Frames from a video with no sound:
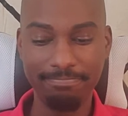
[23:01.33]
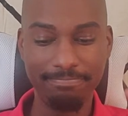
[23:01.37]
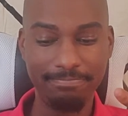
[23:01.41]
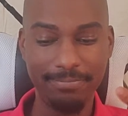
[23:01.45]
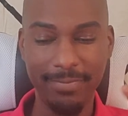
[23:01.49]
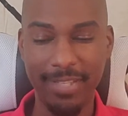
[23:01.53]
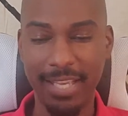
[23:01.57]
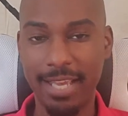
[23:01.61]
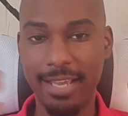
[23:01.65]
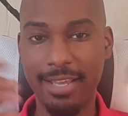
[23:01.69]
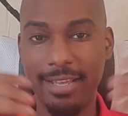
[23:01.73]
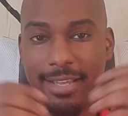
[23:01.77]

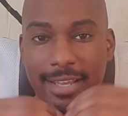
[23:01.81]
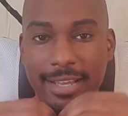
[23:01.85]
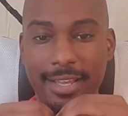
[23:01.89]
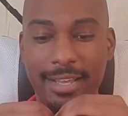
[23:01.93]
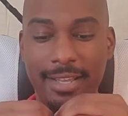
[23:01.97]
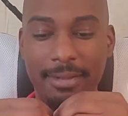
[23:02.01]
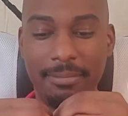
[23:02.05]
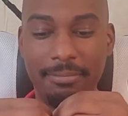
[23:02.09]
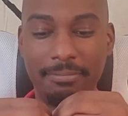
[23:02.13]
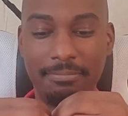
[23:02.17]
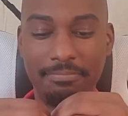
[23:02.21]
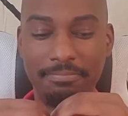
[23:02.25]

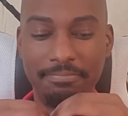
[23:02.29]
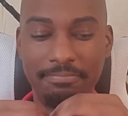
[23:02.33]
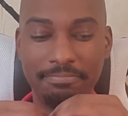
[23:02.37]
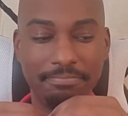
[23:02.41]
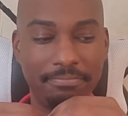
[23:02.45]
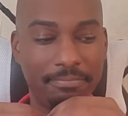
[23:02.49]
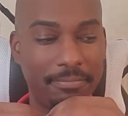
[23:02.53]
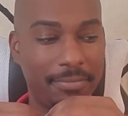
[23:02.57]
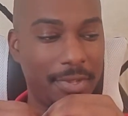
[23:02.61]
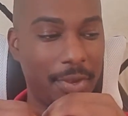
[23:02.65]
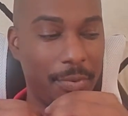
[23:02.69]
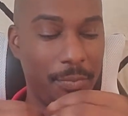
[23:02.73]
yeah,
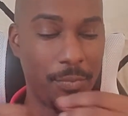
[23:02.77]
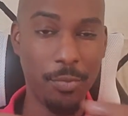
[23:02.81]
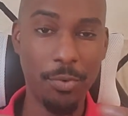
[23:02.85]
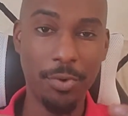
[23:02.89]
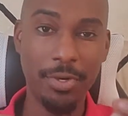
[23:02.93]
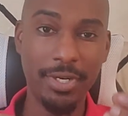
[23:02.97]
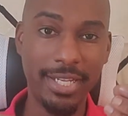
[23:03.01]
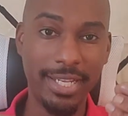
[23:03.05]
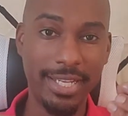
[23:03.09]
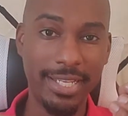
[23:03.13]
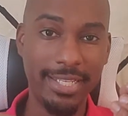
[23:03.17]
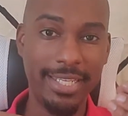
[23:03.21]

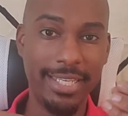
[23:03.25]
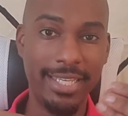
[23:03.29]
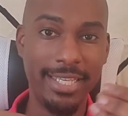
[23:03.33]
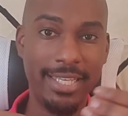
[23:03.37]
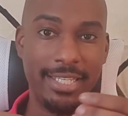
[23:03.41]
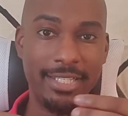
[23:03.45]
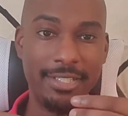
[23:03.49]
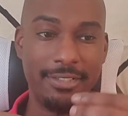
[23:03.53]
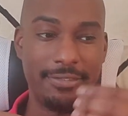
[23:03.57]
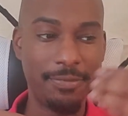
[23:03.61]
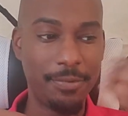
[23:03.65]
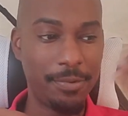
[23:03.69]
warding
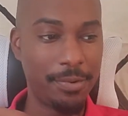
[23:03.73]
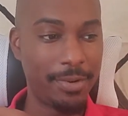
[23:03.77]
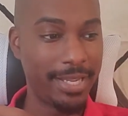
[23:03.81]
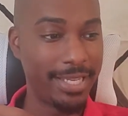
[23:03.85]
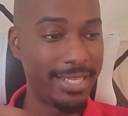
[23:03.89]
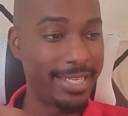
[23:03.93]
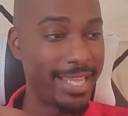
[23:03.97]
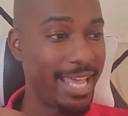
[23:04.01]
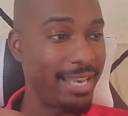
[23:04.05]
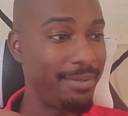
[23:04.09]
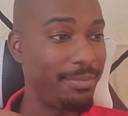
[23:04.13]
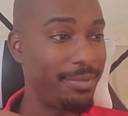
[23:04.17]
is for
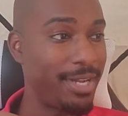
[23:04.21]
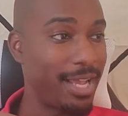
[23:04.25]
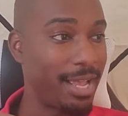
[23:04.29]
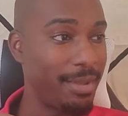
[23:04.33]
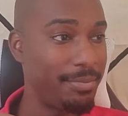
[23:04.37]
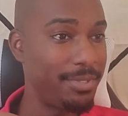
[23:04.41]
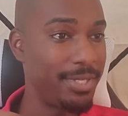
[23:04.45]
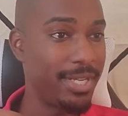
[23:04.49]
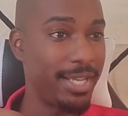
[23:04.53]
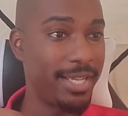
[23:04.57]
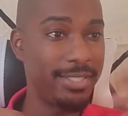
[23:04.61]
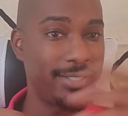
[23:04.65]
inanimate
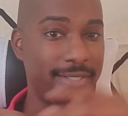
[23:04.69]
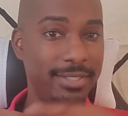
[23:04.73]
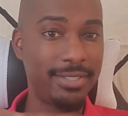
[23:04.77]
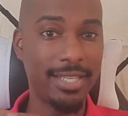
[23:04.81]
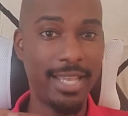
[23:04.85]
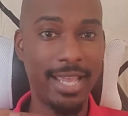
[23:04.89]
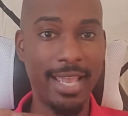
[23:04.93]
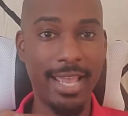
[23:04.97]
objects,